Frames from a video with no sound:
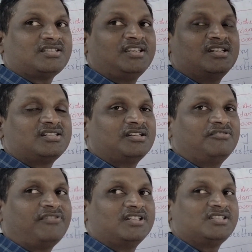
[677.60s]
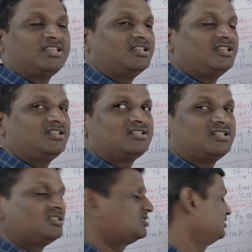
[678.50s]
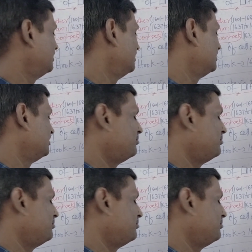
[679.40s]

cells, a single celled fungi, yeast is